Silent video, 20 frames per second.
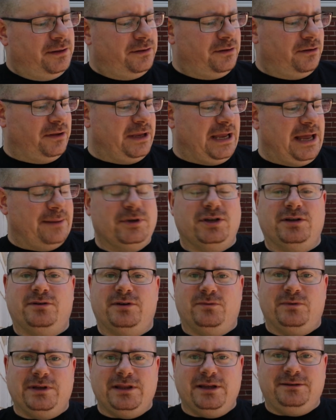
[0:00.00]
throw the
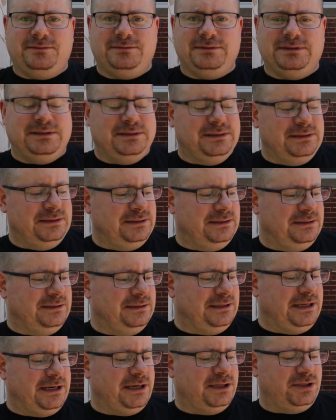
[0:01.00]
amadou in with it,
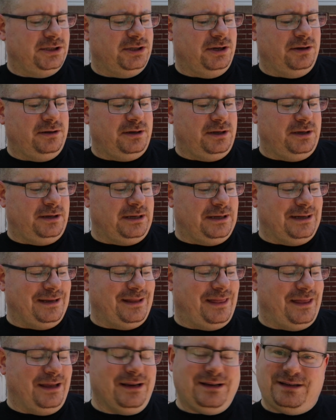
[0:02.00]
let it soak, I
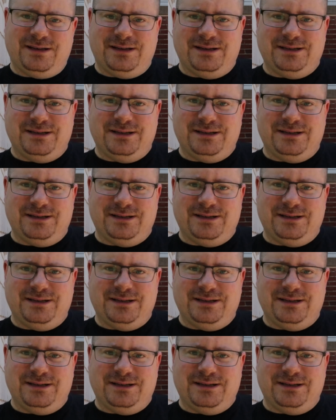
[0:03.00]
think.